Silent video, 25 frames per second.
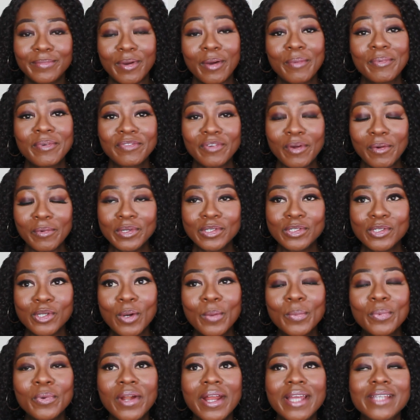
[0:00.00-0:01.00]
But before we
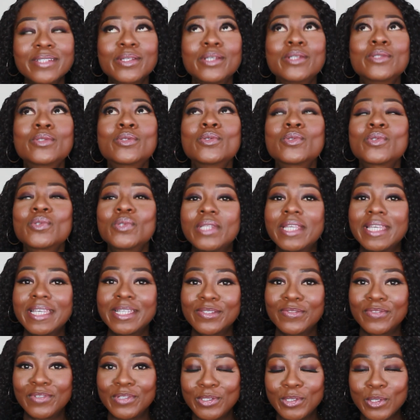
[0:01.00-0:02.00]
jump right into
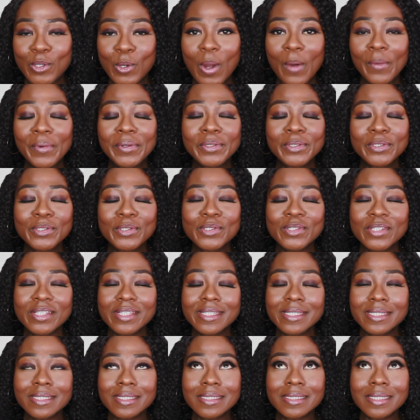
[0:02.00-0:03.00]
today's video, I want to use
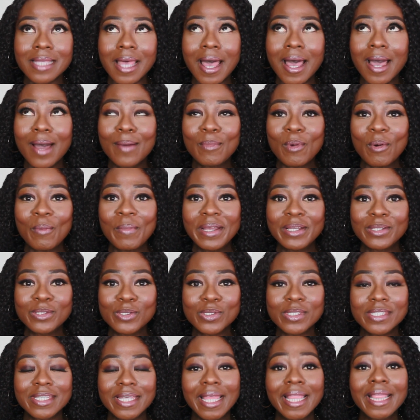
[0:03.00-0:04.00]
this moment to
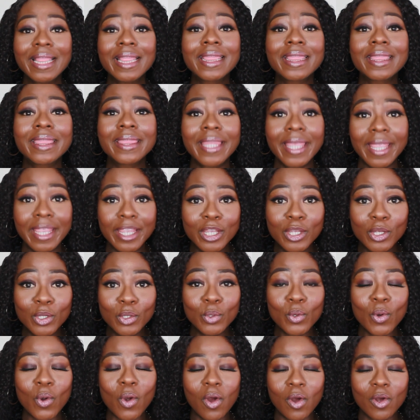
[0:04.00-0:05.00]
say thank
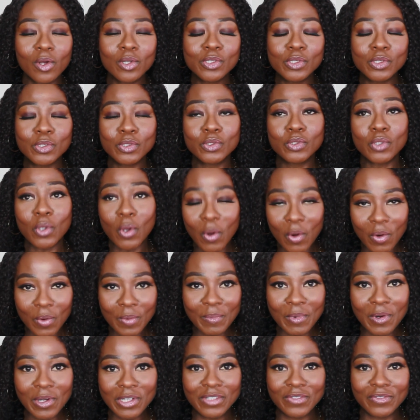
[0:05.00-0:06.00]
you all so
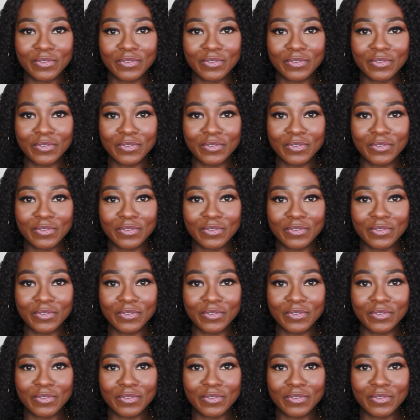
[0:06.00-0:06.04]
much